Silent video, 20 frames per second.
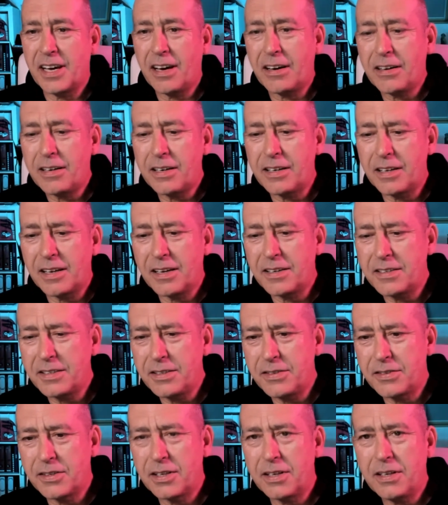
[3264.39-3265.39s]
I
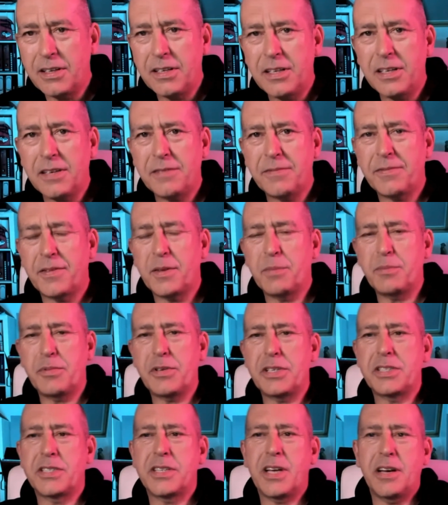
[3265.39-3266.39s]
used to love the
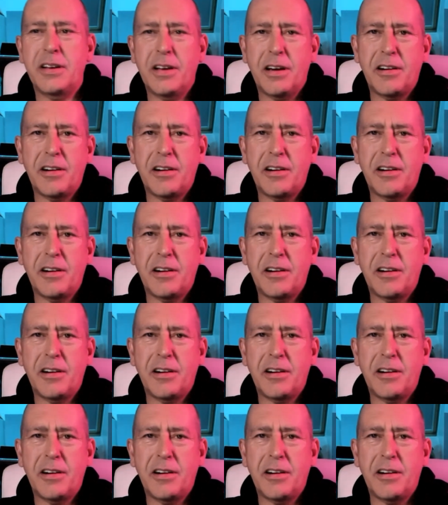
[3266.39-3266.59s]
Bridgestone